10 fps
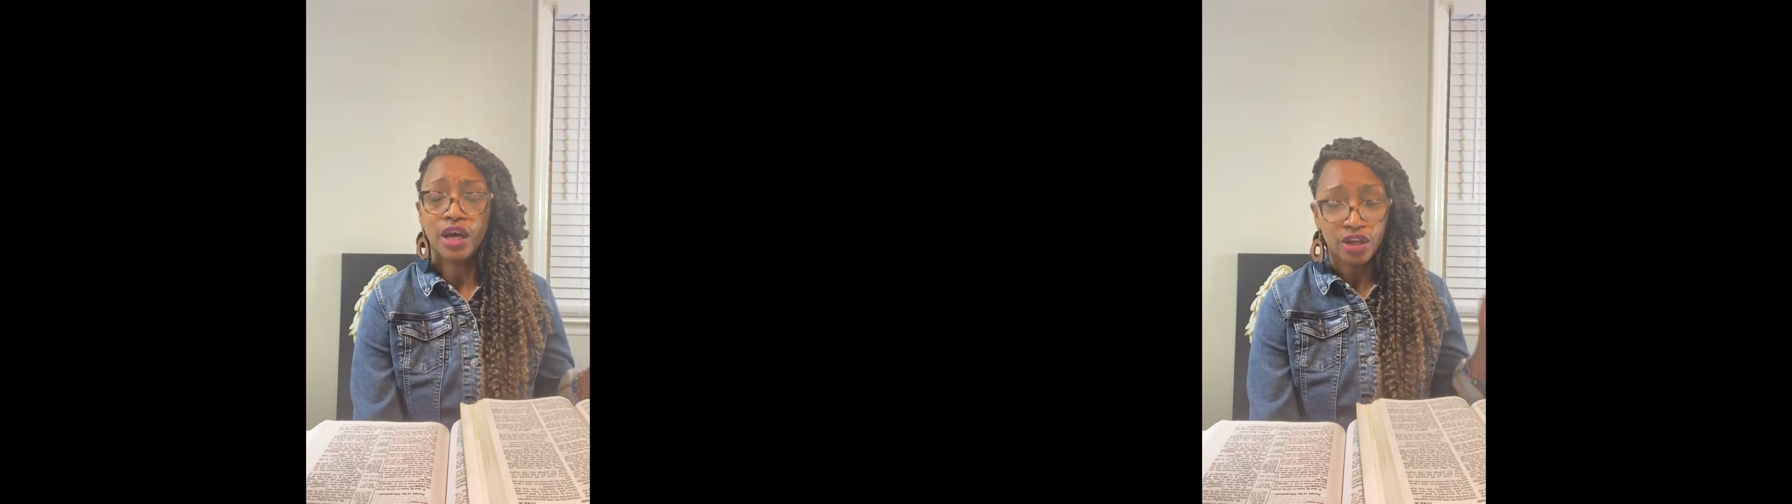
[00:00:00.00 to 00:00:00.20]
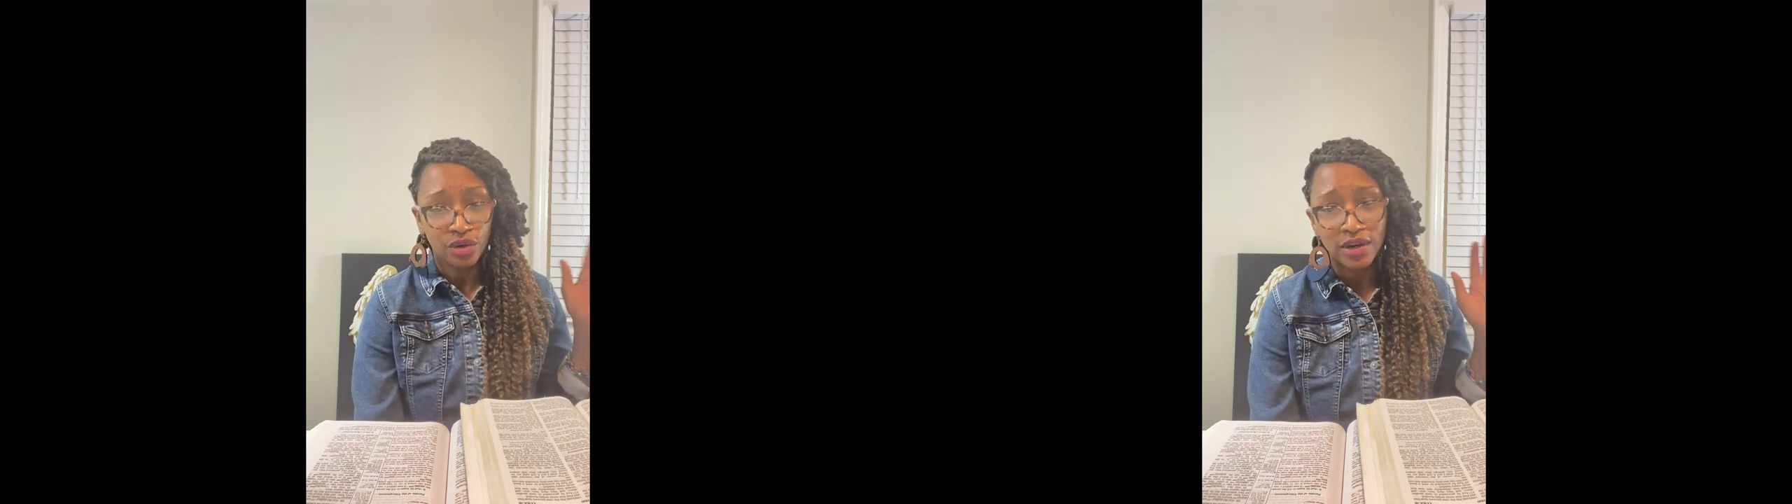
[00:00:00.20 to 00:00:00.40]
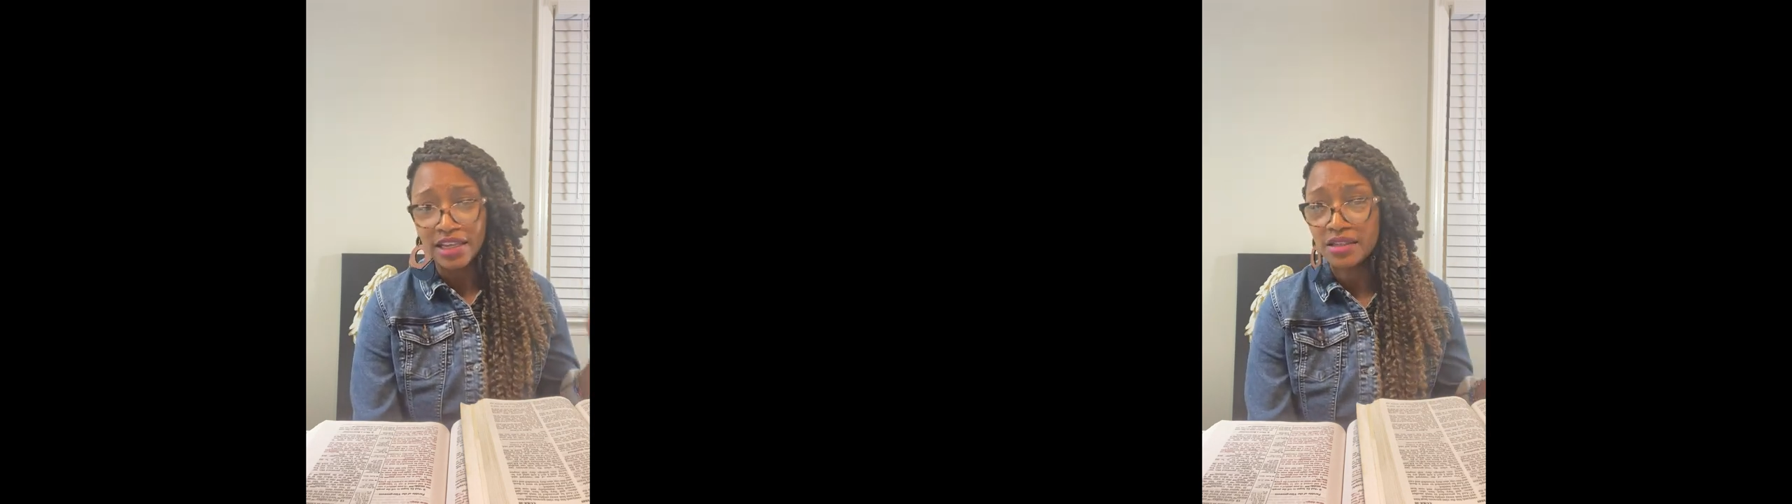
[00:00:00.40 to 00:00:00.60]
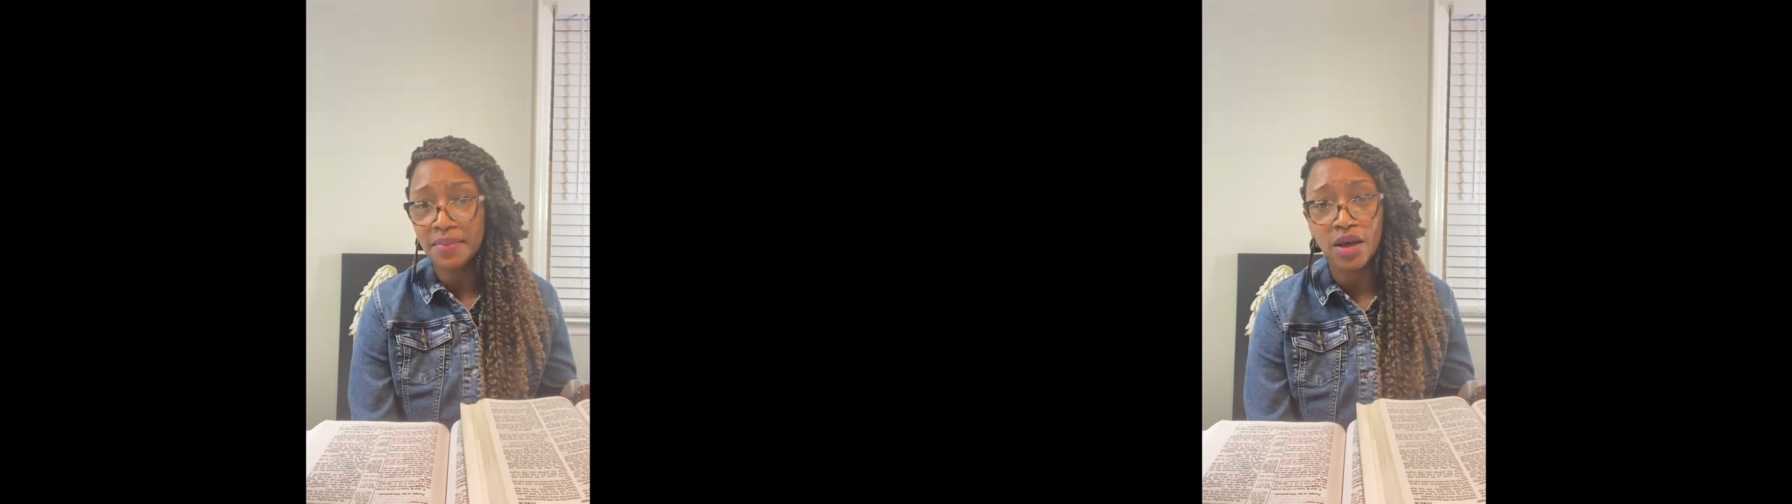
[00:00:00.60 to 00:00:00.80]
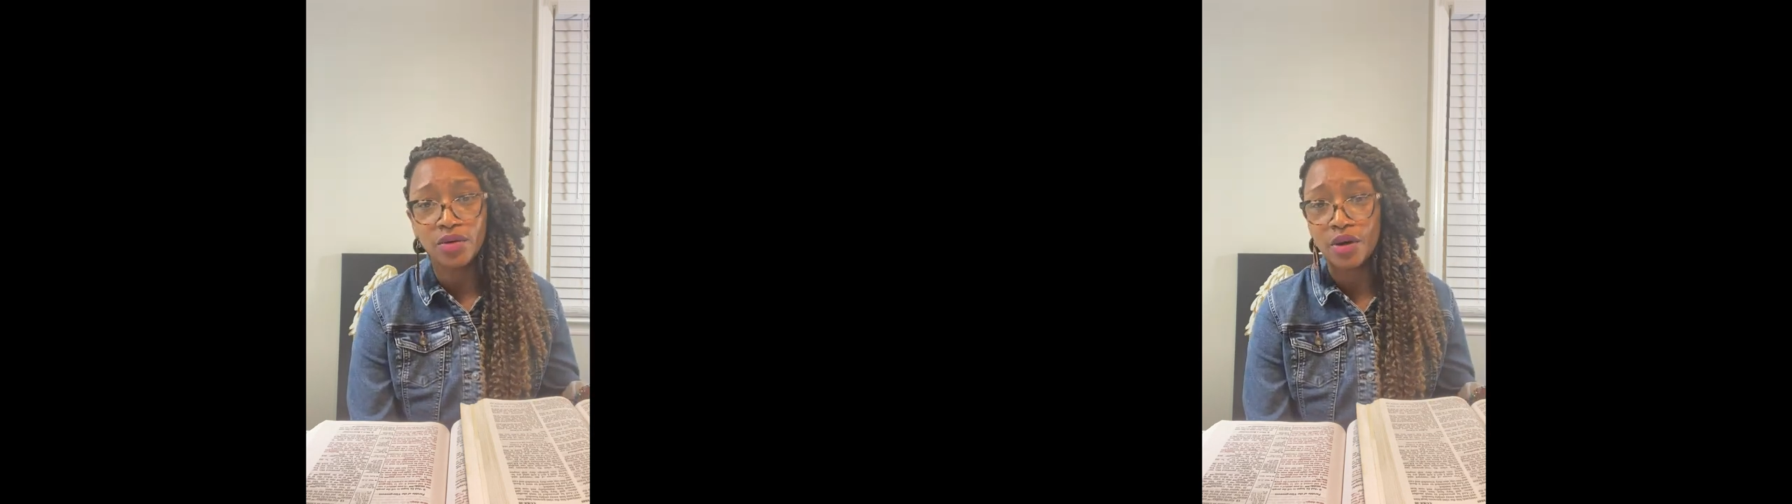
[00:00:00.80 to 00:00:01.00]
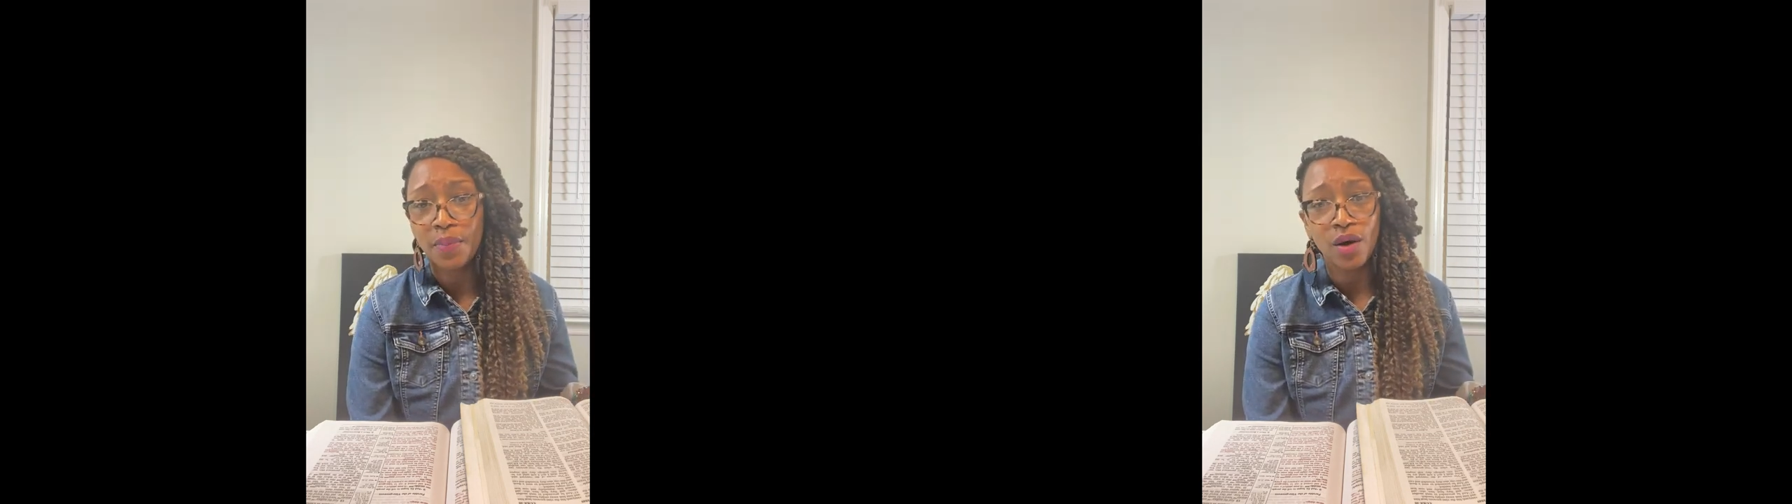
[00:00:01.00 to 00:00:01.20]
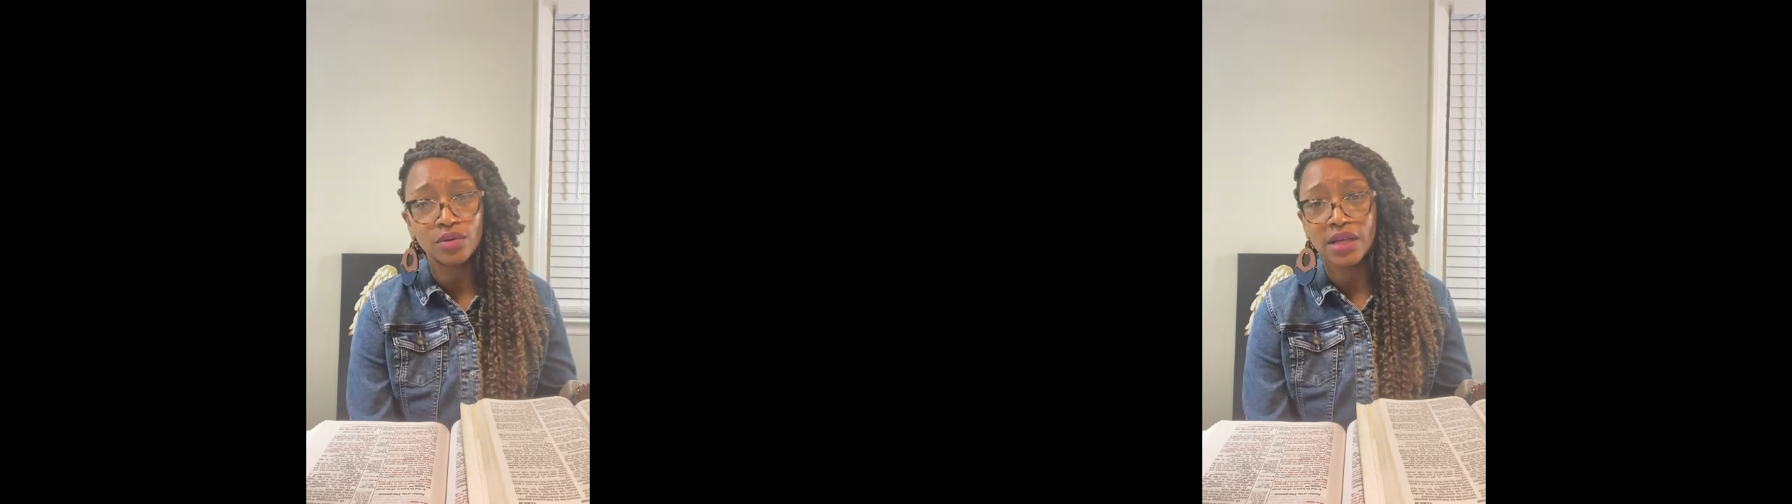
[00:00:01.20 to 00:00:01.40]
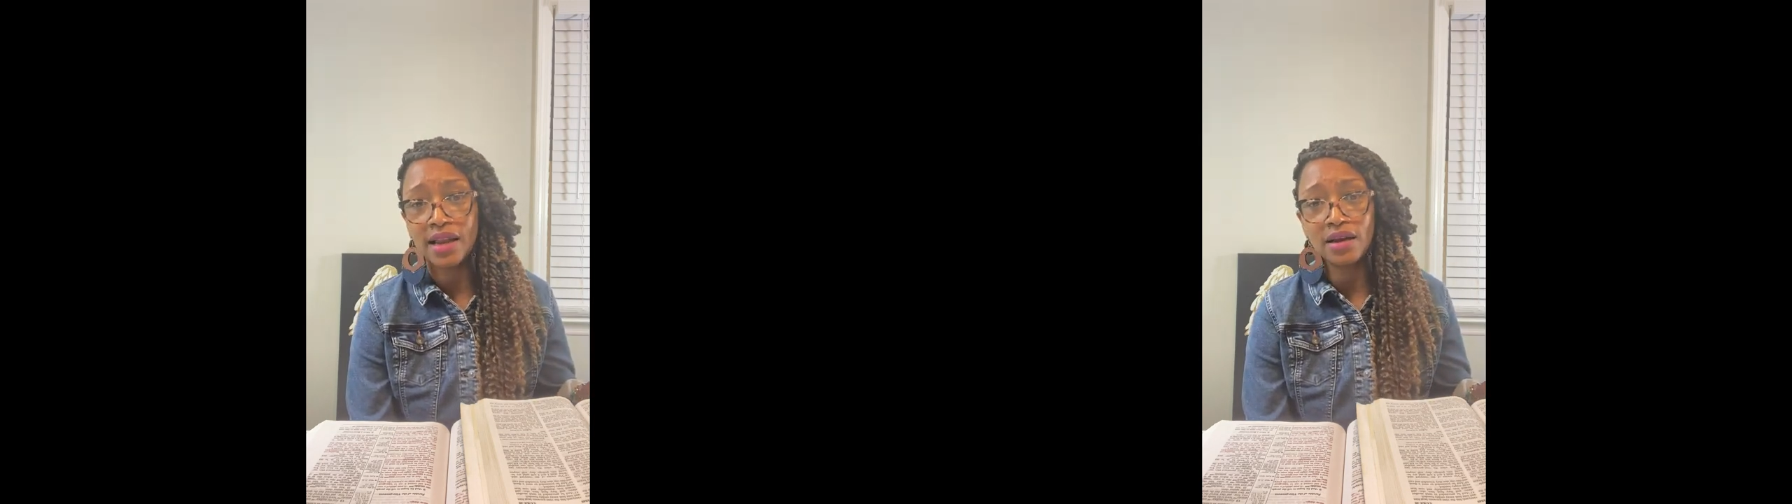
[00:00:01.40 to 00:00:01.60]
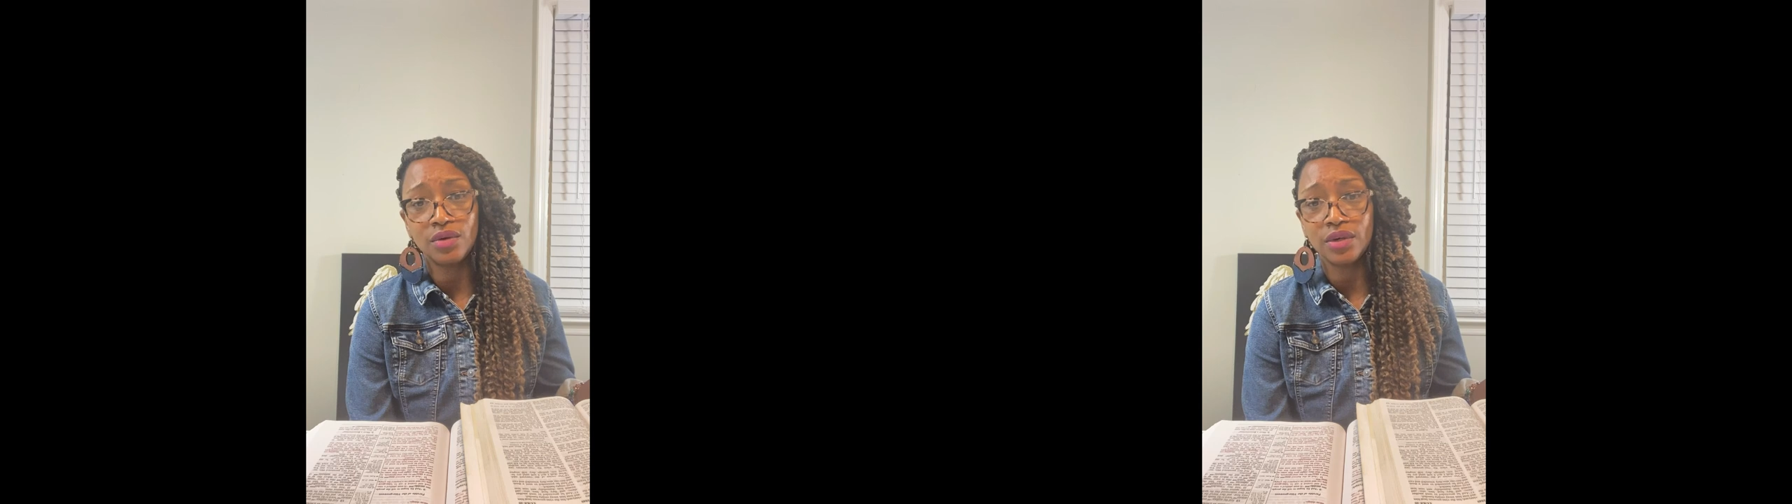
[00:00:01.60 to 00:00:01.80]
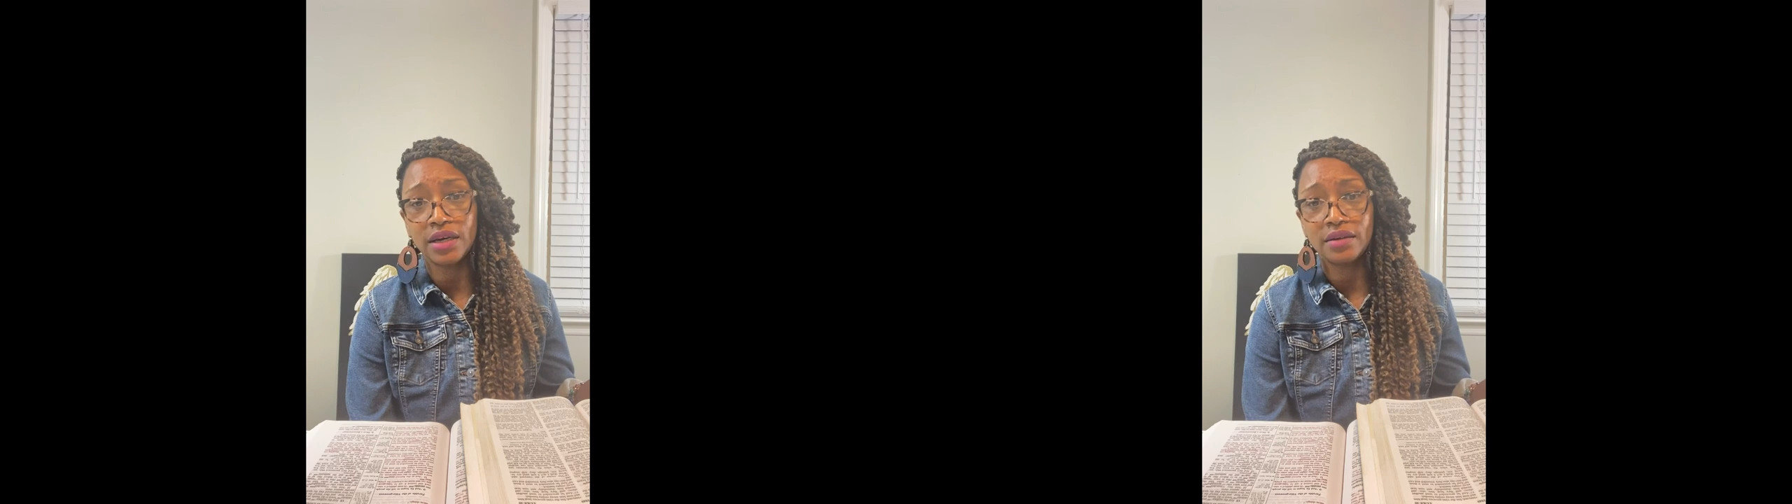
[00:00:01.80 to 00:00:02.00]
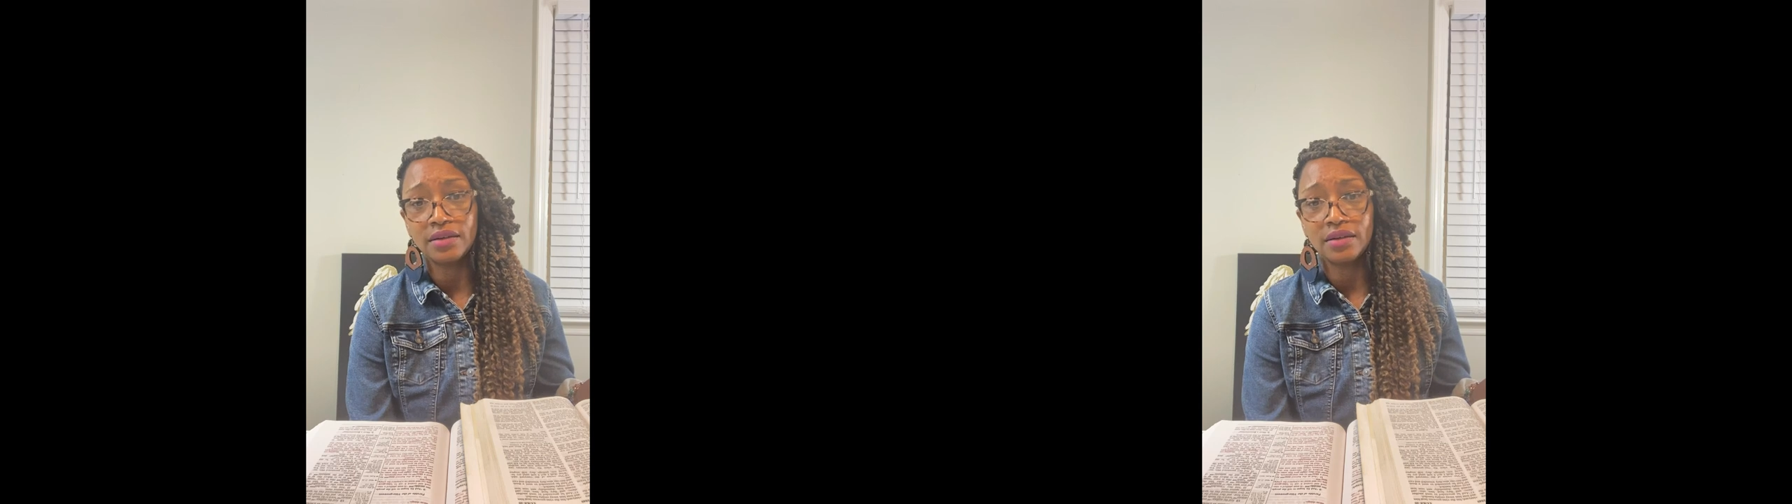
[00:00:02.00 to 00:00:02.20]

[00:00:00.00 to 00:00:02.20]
You need to be on your post, hallelujah.